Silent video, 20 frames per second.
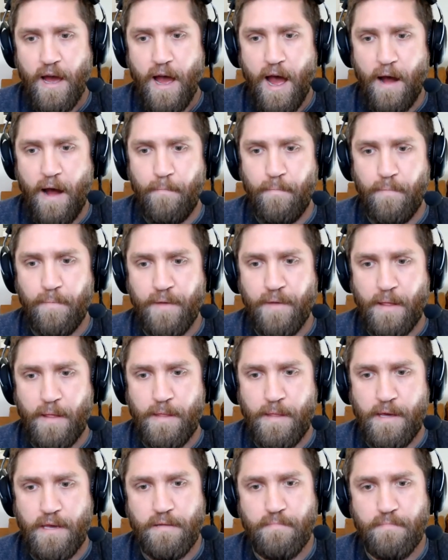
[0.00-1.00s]
Um, they
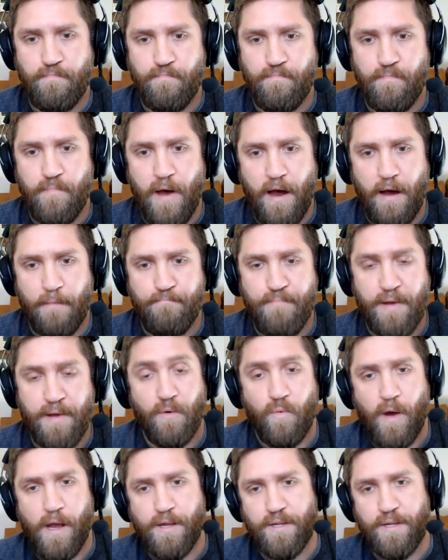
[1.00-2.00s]
need uh,
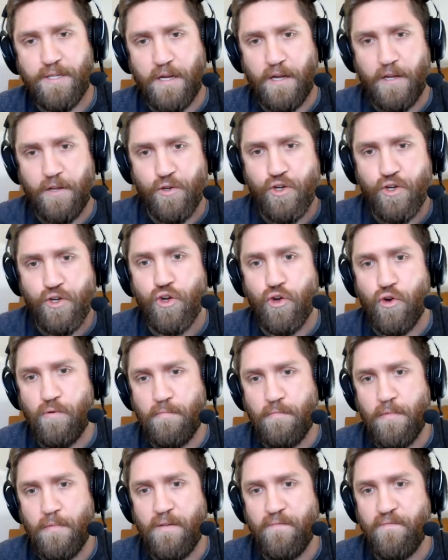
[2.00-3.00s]
better ways to
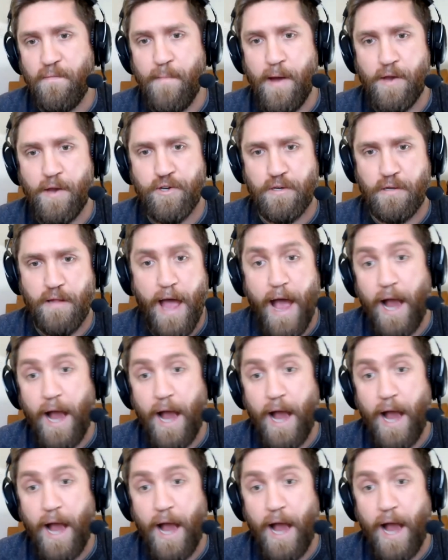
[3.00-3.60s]
consume information,